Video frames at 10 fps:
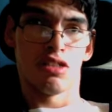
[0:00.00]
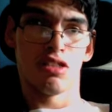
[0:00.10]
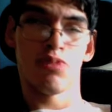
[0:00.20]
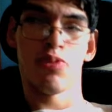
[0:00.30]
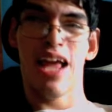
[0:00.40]

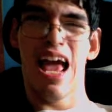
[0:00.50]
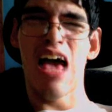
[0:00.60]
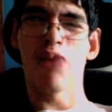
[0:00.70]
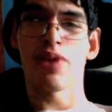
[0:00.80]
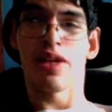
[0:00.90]
to be
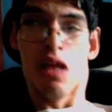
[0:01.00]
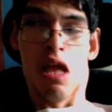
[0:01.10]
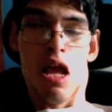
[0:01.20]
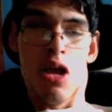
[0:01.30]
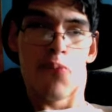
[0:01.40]
happy
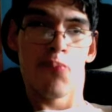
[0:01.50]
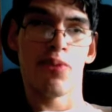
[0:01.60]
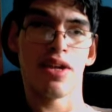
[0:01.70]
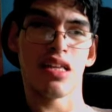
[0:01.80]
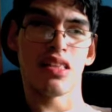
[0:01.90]

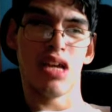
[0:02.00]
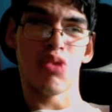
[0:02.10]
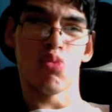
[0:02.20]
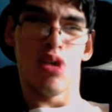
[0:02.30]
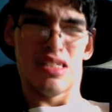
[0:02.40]
because they
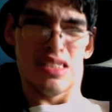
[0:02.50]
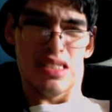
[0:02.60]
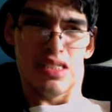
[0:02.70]
want